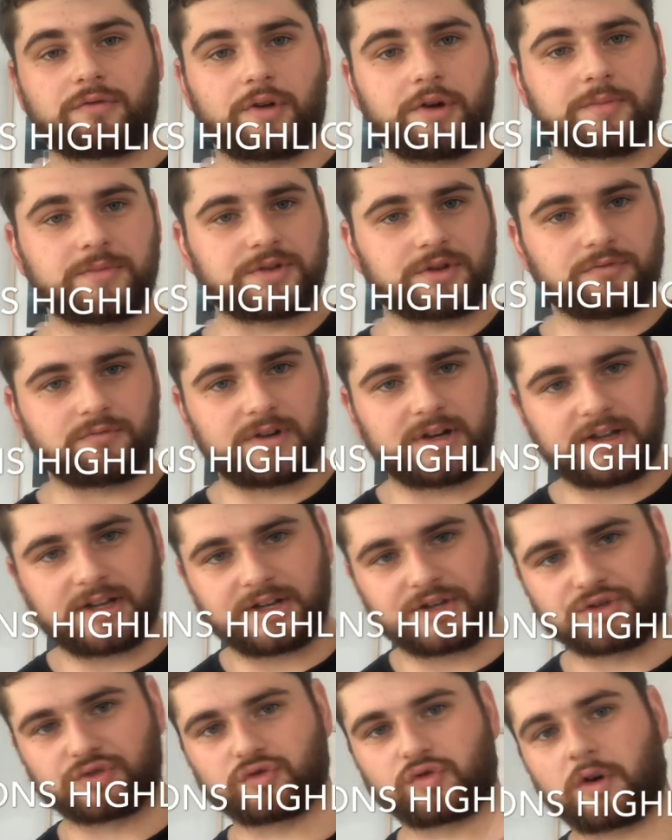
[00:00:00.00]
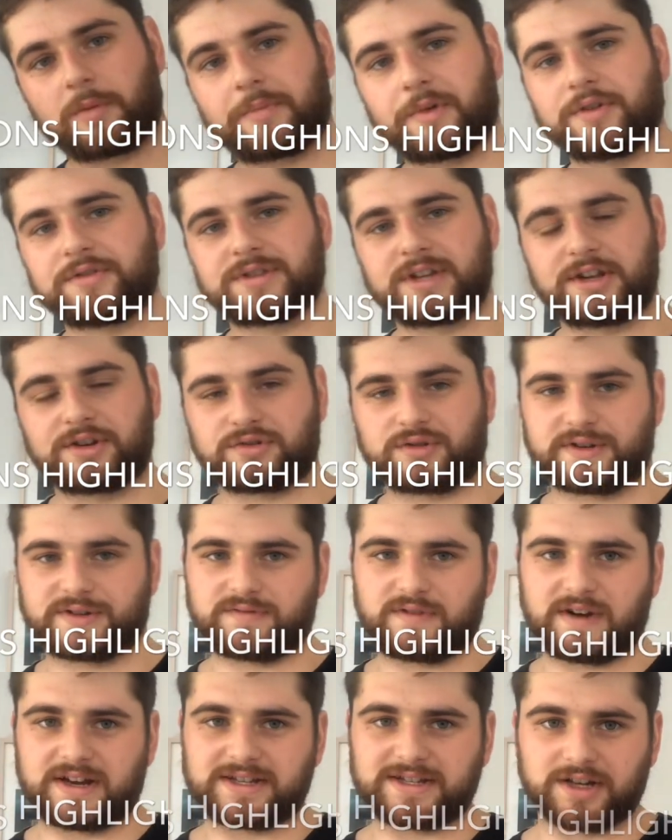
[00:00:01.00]
room to really drop those
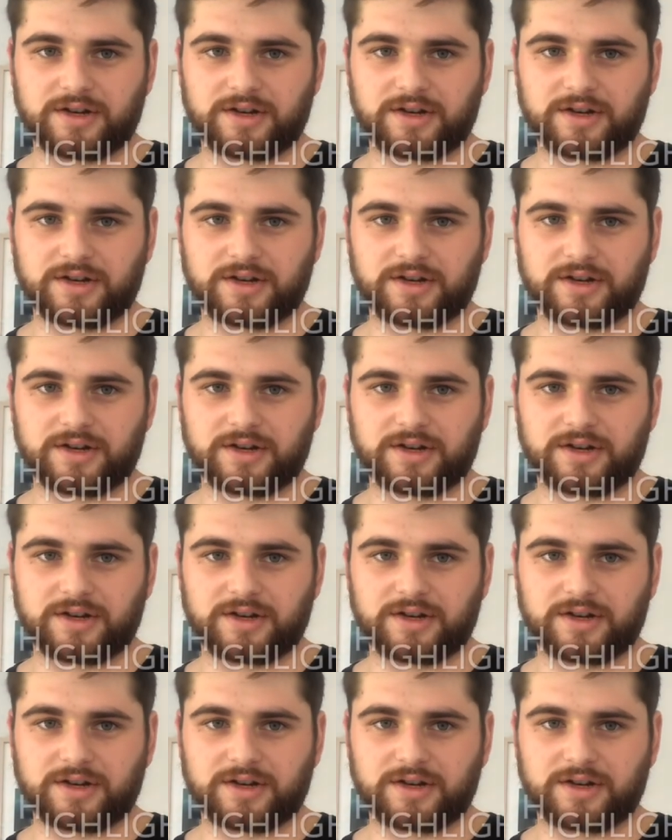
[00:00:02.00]
interest rates